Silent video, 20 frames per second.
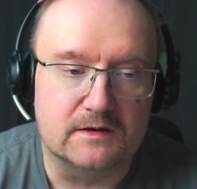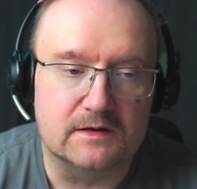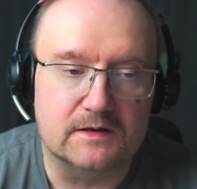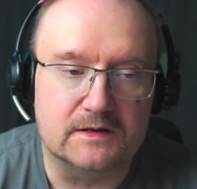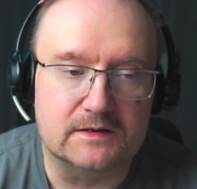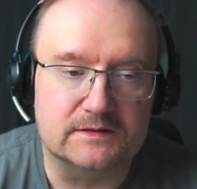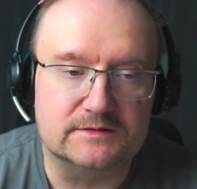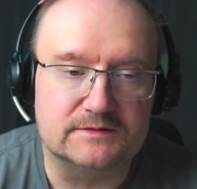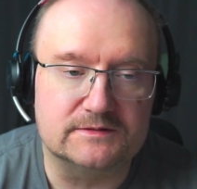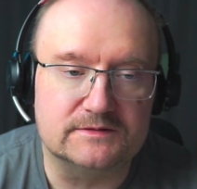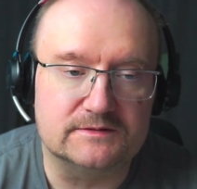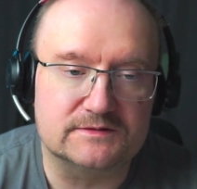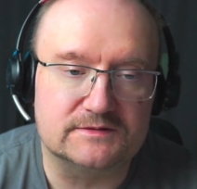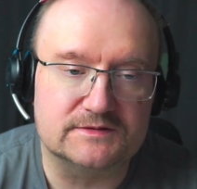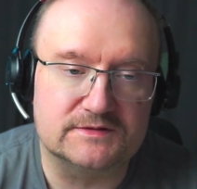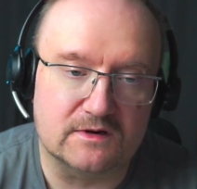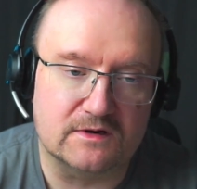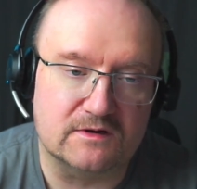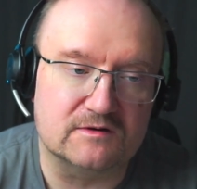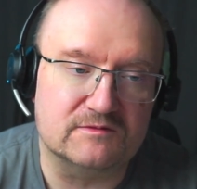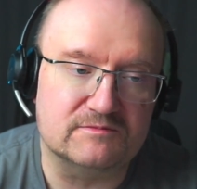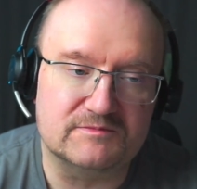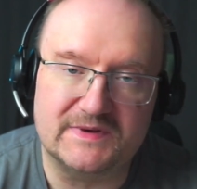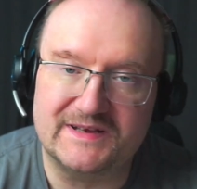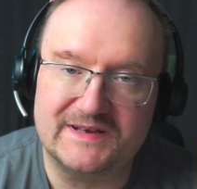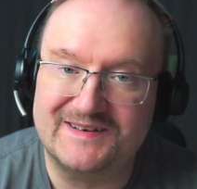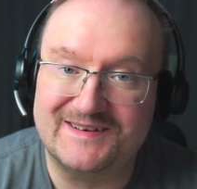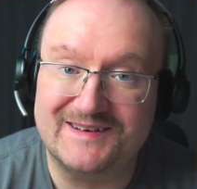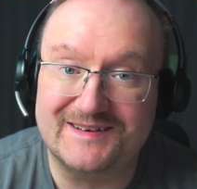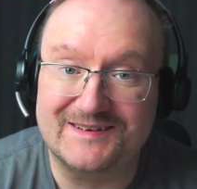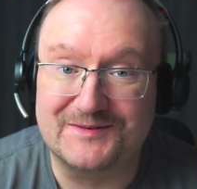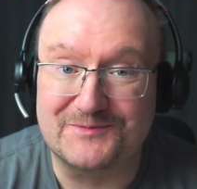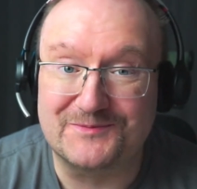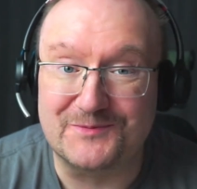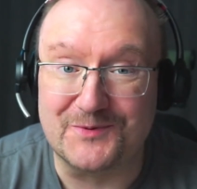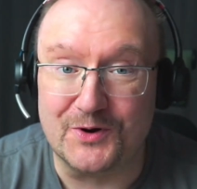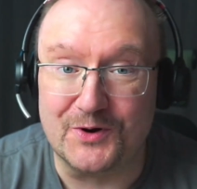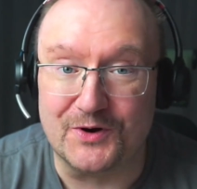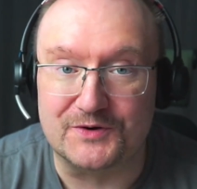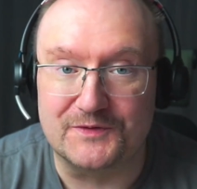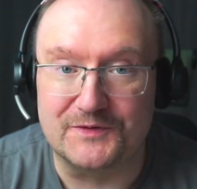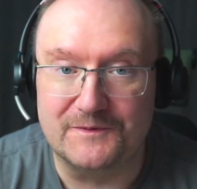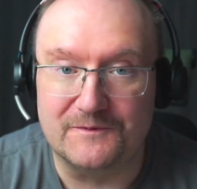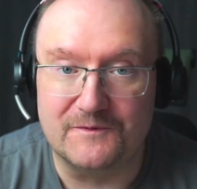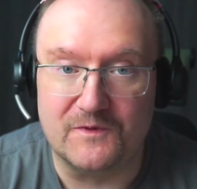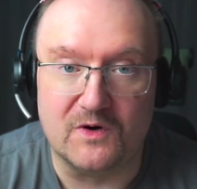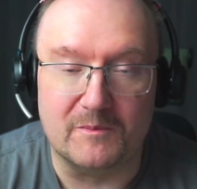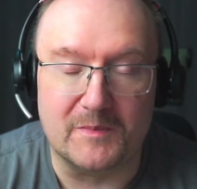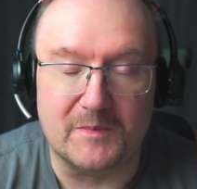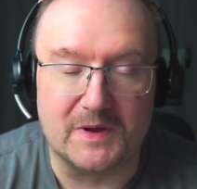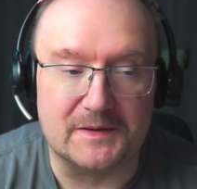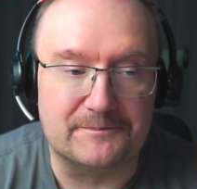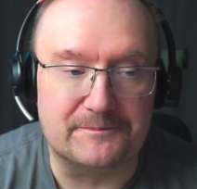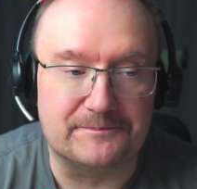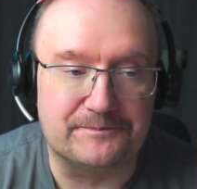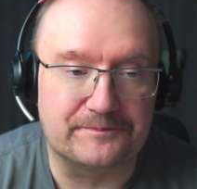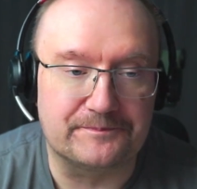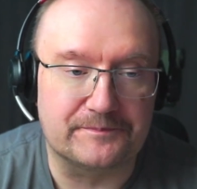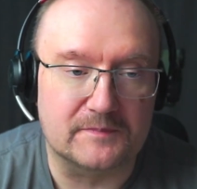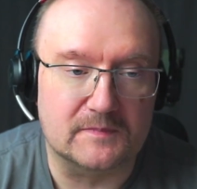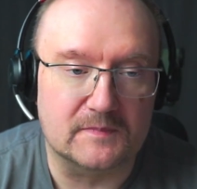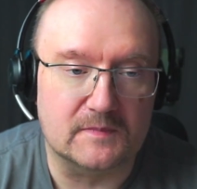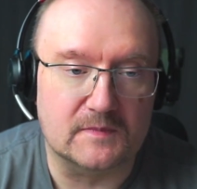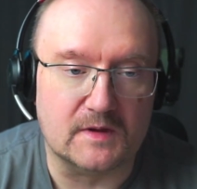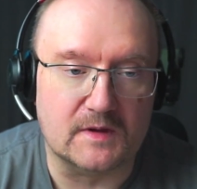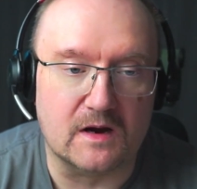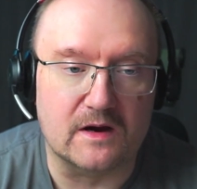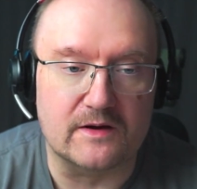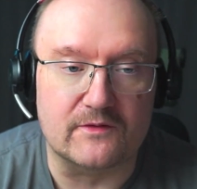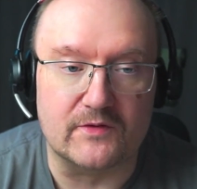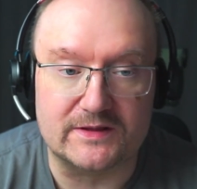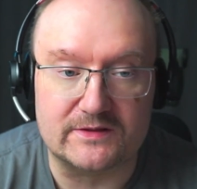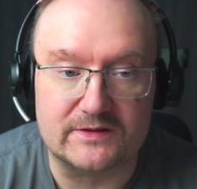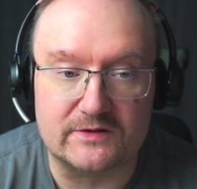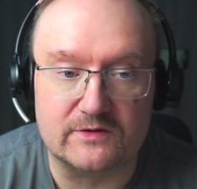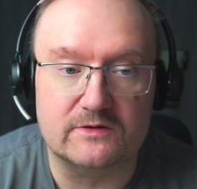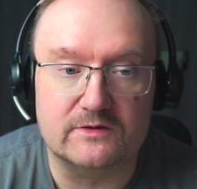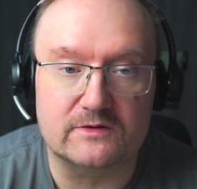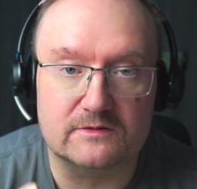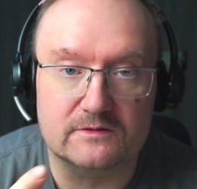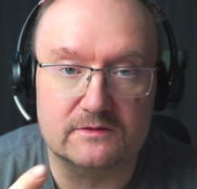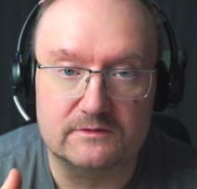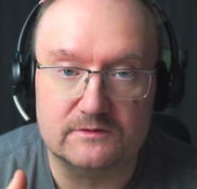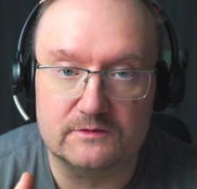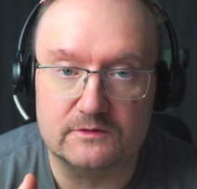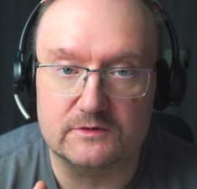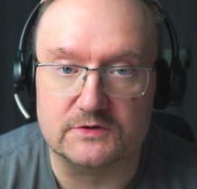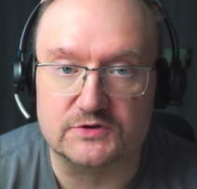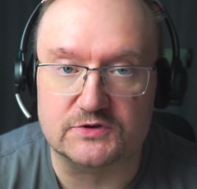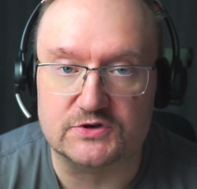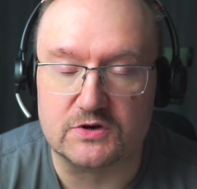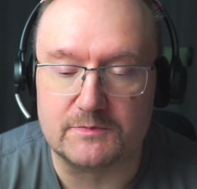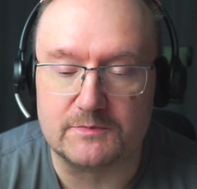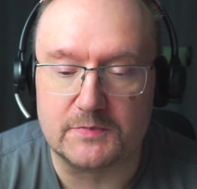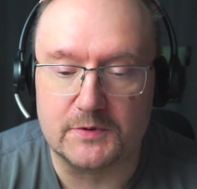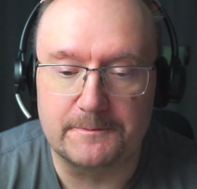and so it didn't work for me. I returned it to the shop